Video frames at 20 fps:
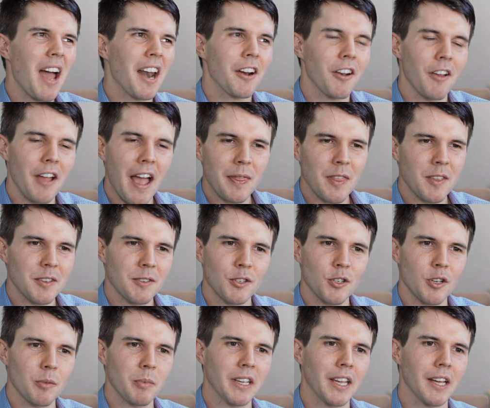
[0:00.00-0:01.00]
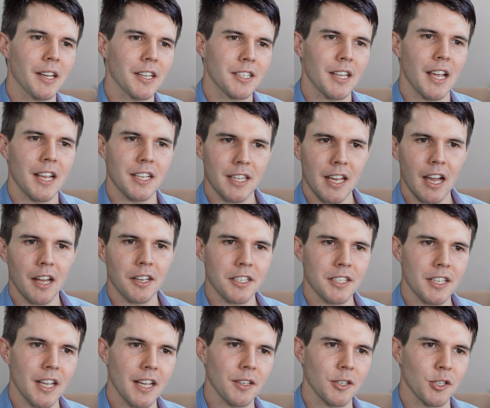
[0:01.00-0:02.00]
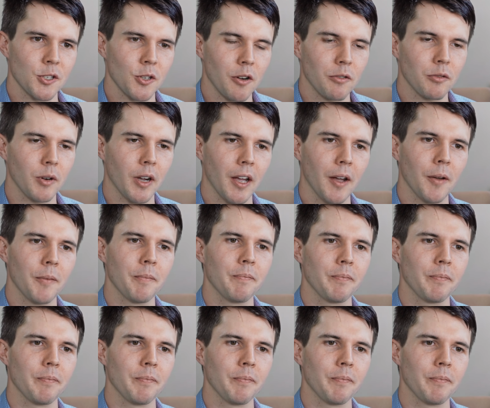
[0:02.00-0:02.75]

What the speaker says: I don't know, at the sort of beginner stage. They understand the software.